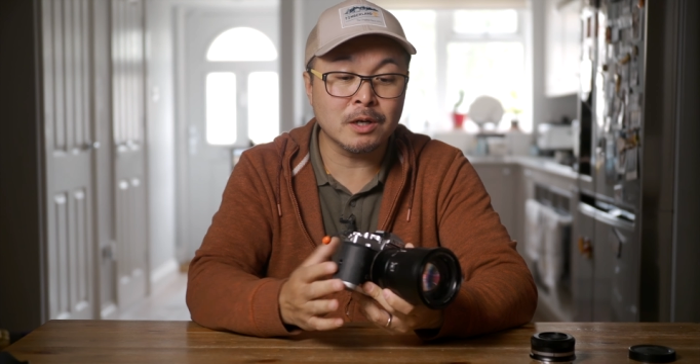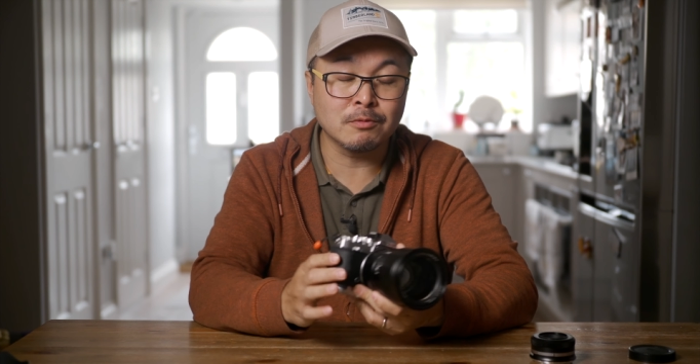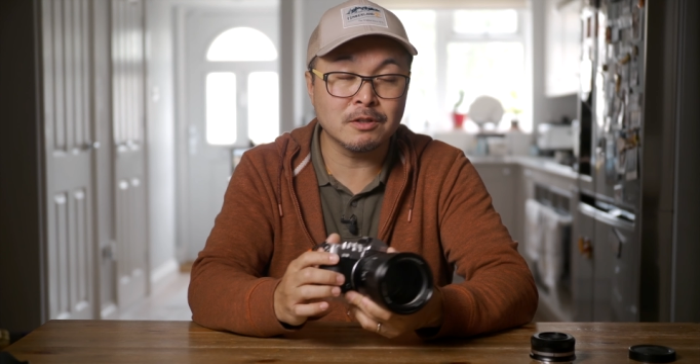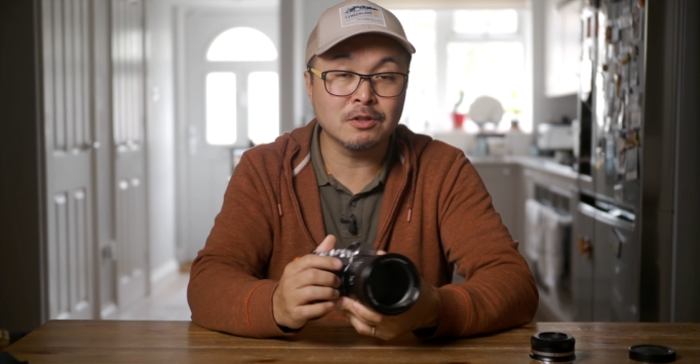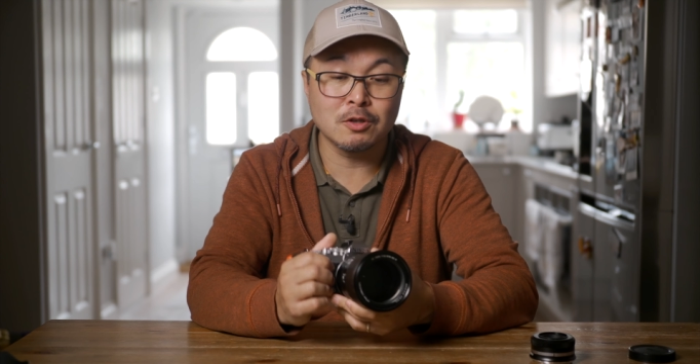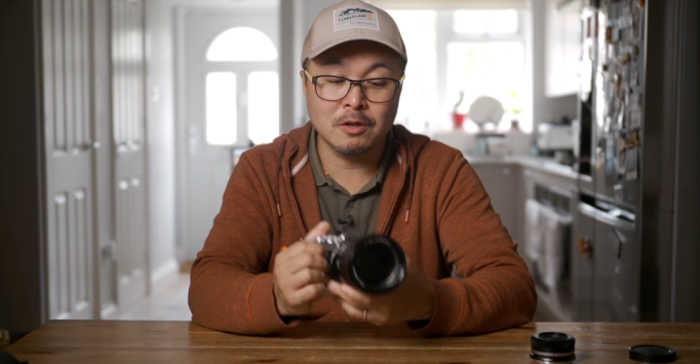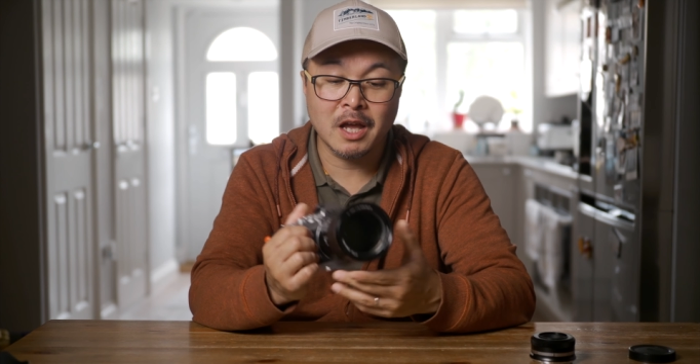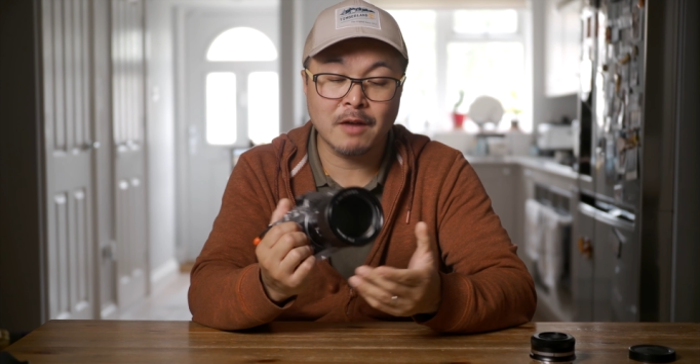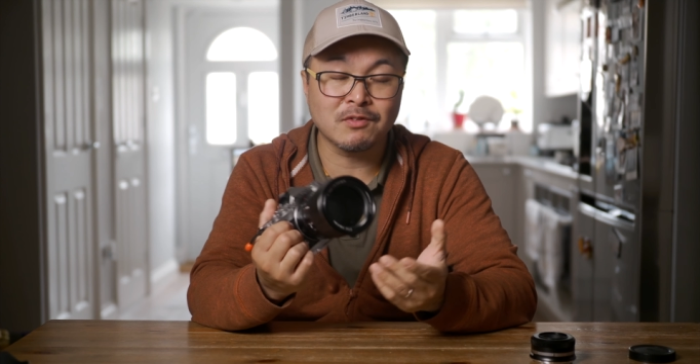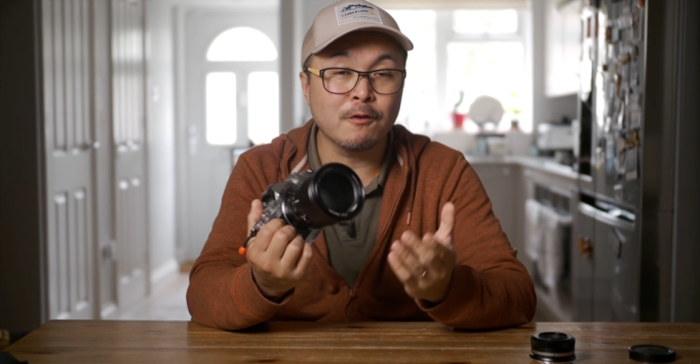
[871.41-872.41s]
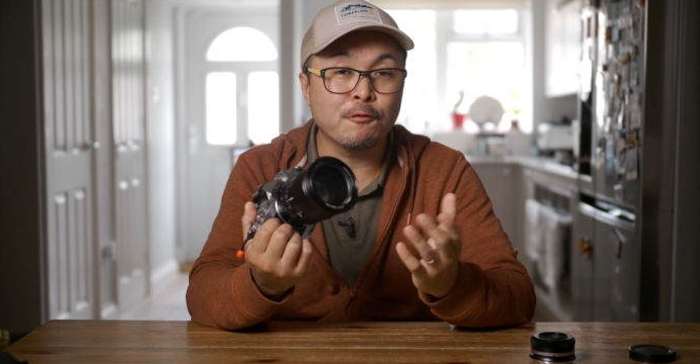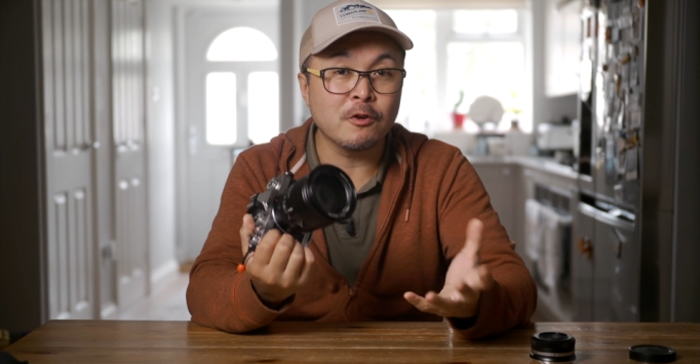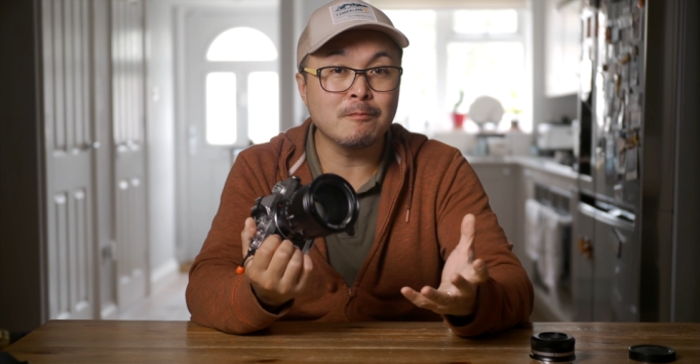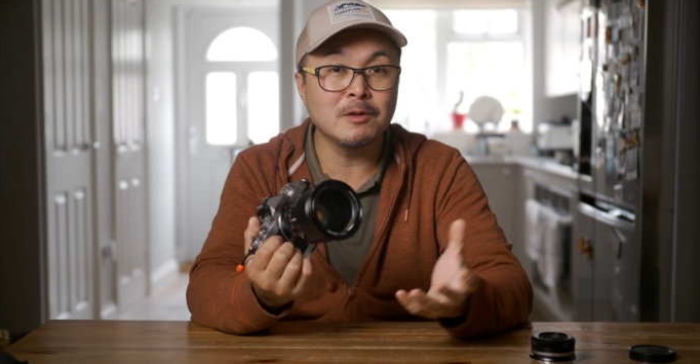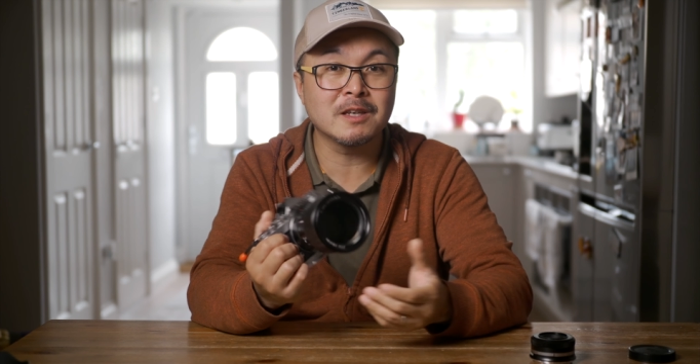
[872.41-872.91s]
I wanted to have that
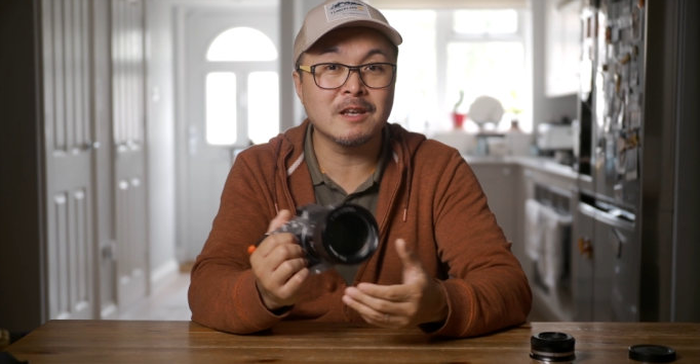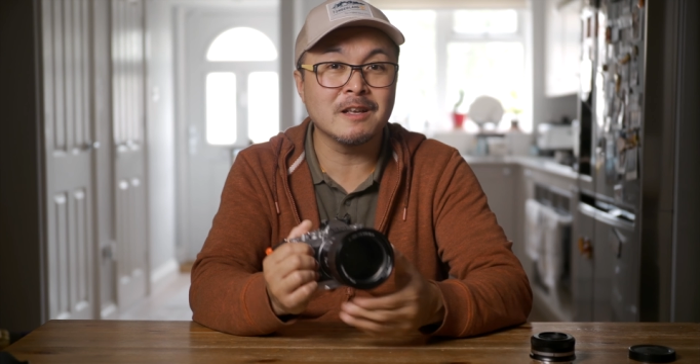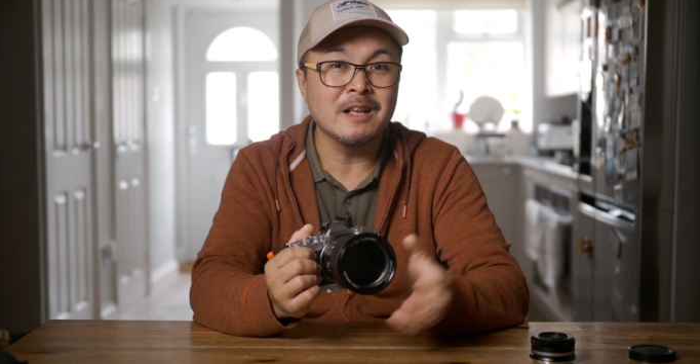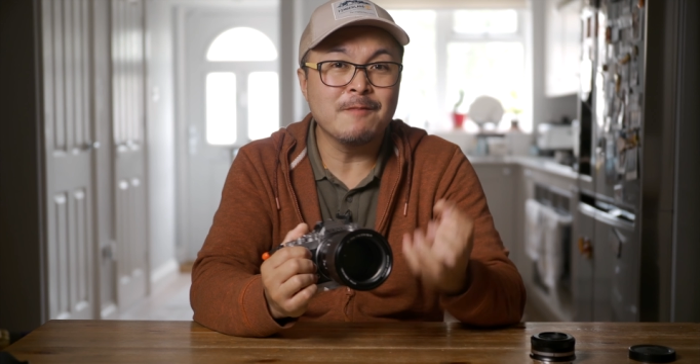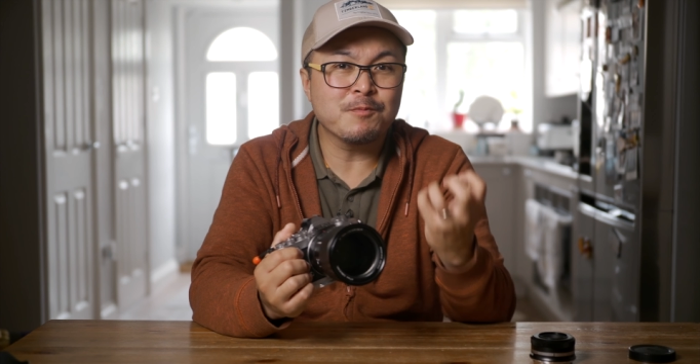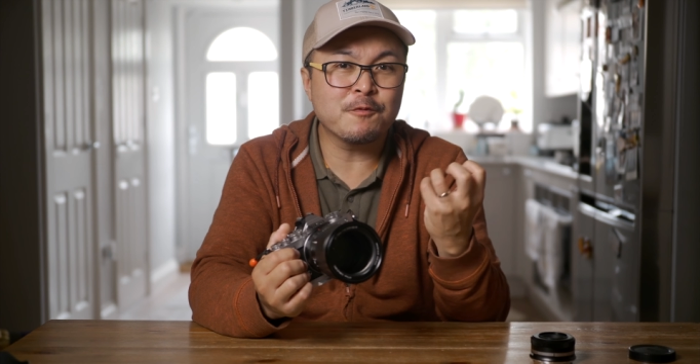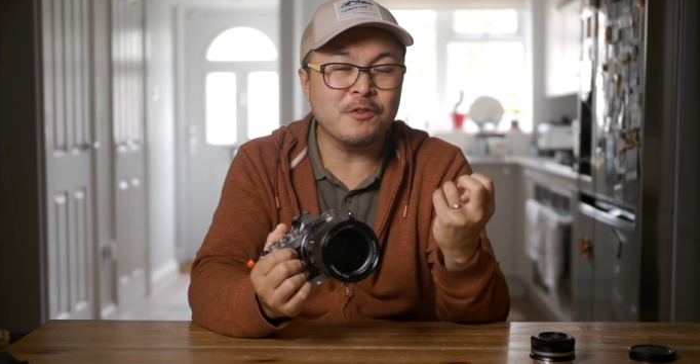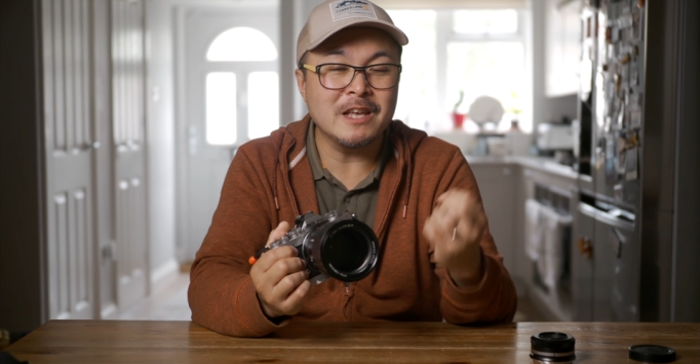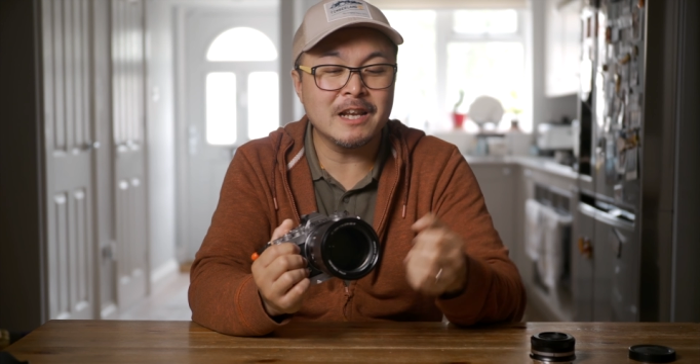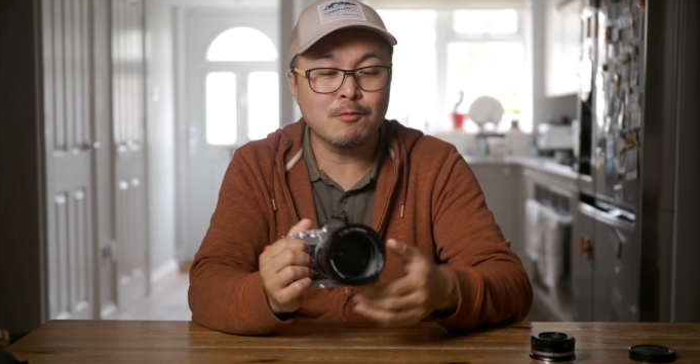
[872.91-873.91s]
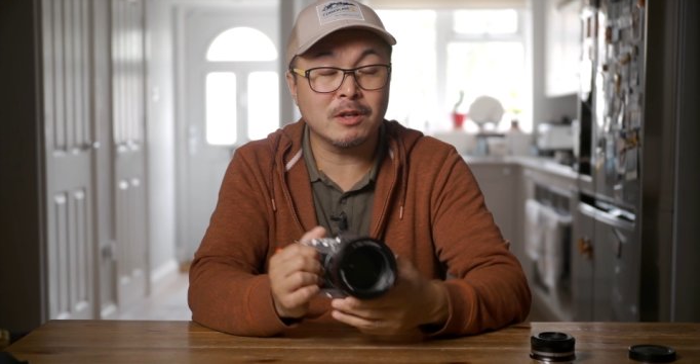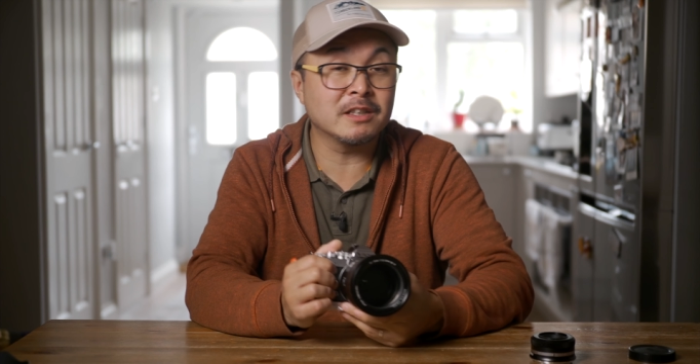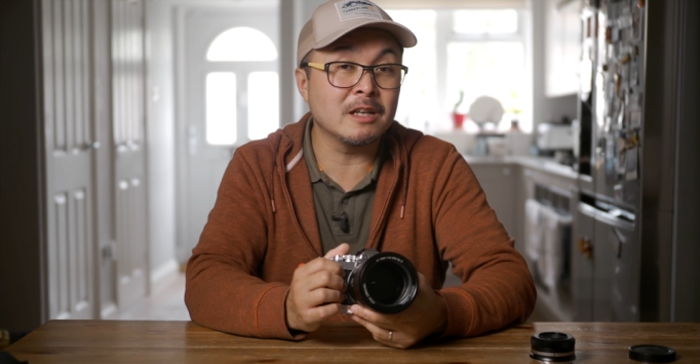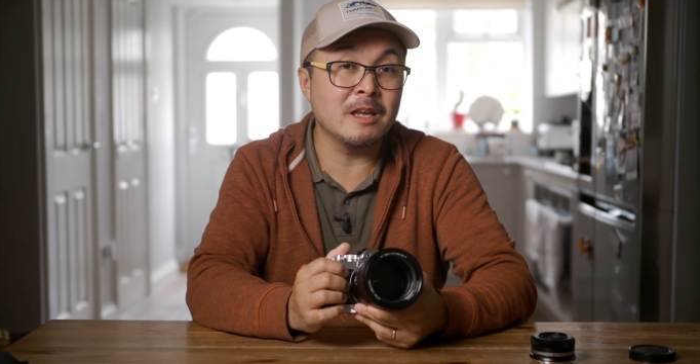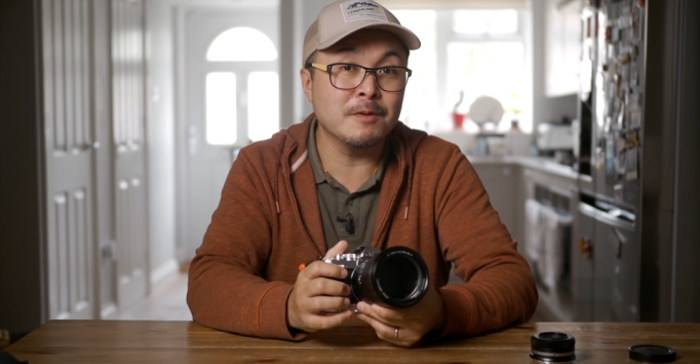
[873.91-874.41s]
film looking feeling when I
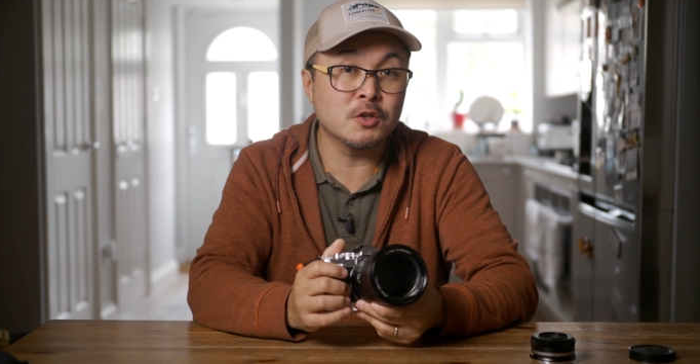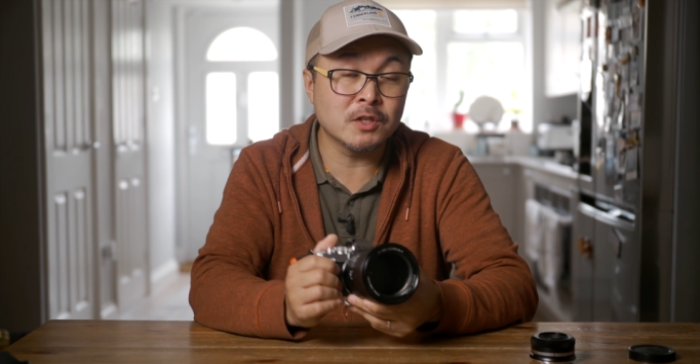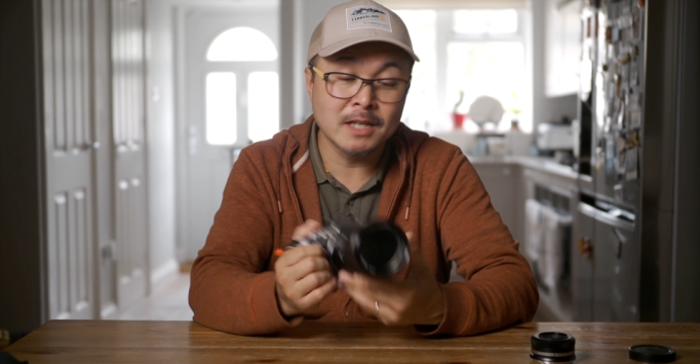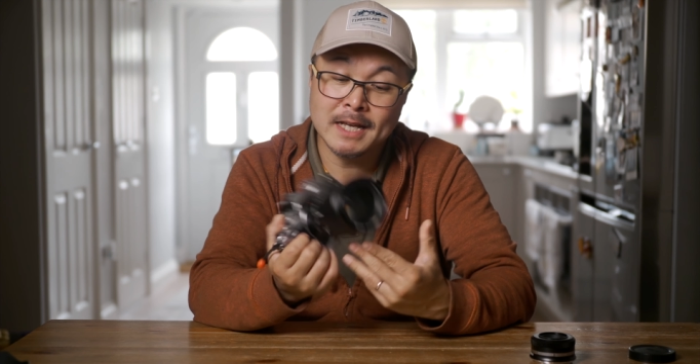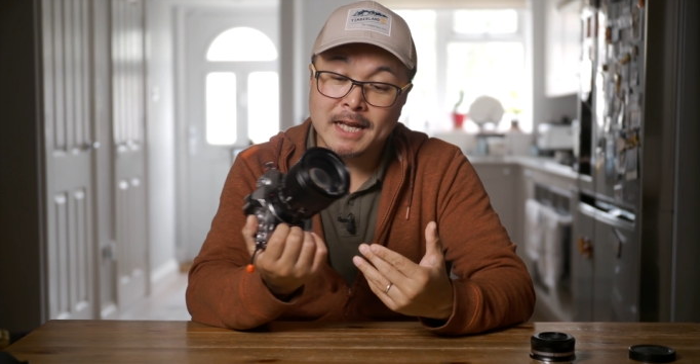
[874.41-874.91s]
take images.